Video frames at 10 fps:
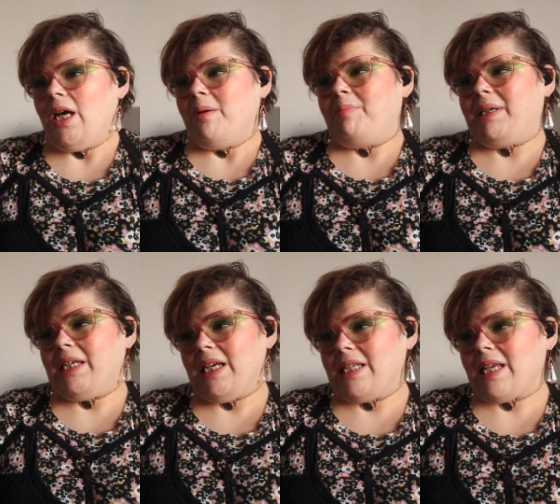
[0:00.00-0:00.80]

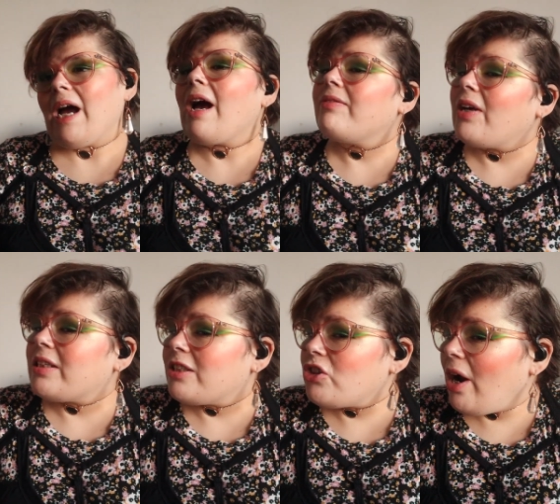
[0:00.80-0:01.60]
because I have yet
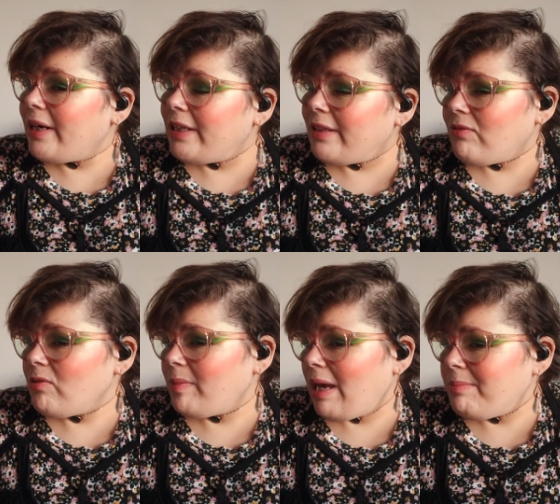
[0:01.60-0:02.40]
to try anything from
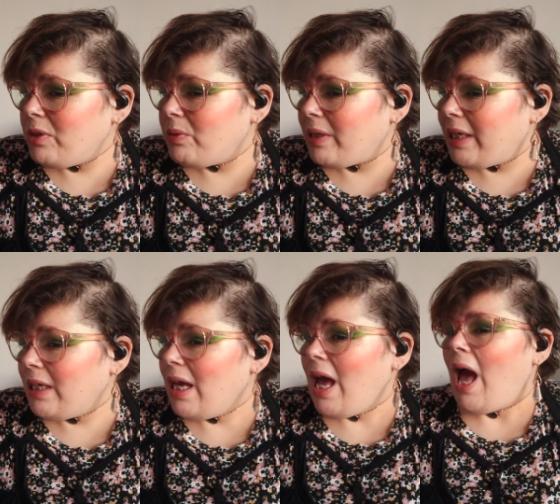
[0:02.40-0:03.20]
Game Beauty,
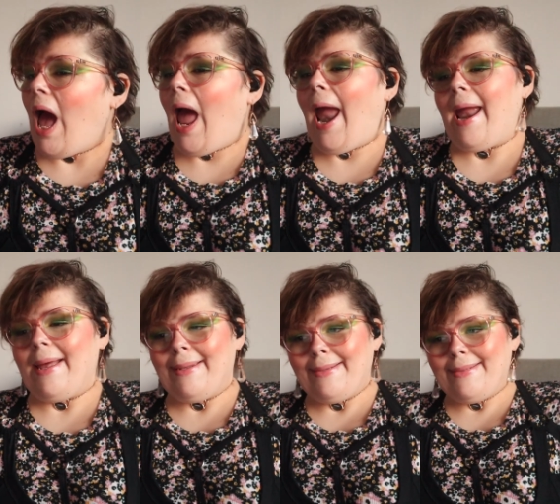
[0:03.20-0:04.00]

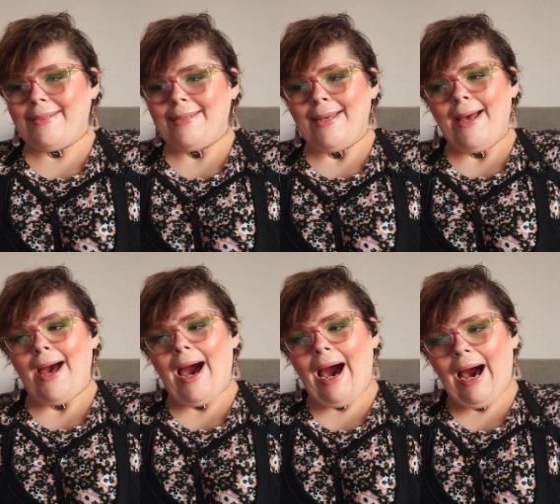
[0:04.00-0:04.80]
and
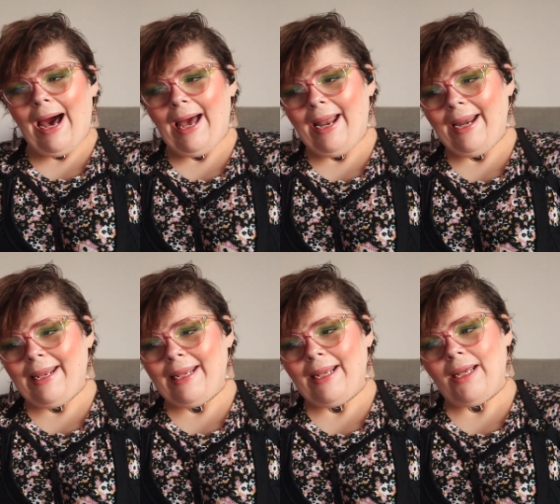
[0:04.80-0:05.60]
I,